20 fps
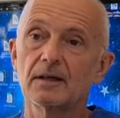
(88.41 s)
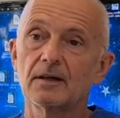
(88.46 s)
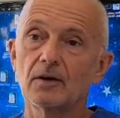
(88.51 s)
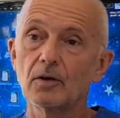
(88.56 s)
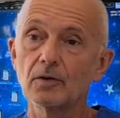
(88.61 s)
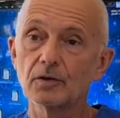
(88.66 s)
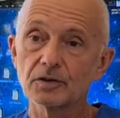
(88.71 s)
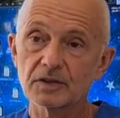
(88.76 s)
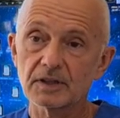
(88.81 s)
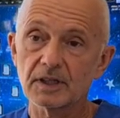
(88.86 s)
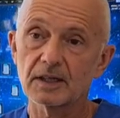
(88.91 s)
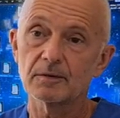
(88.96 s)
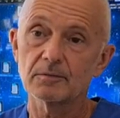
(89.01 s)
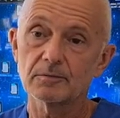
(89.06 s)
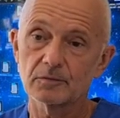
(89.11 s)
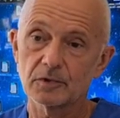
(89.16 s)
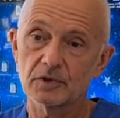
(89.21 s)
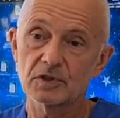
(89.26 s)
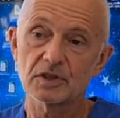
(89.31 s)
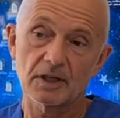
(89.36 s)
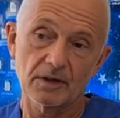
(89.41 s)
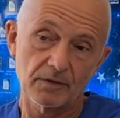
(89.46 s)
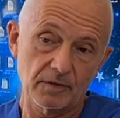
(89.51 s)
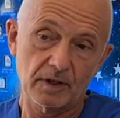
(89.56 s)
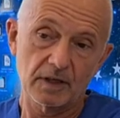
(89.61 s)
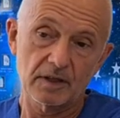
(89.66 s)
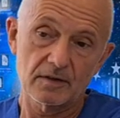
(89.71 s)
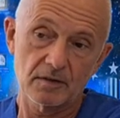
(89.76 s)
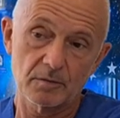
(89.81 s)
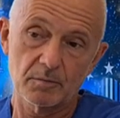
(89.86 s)
all the time, which I
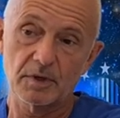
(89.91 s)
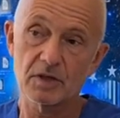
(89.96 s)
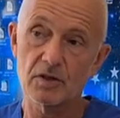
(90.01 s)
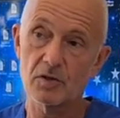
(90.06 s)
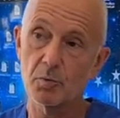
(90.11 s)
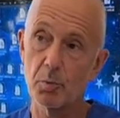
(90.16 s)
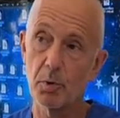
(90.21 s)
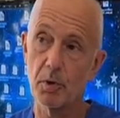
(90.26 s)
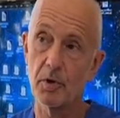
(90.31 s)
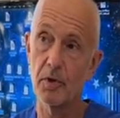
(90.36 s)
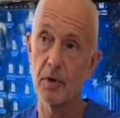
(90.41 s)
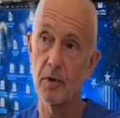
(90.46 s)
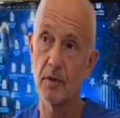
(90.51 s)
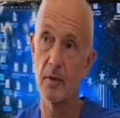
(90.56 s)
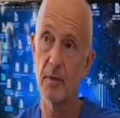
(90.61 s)
think is a major point.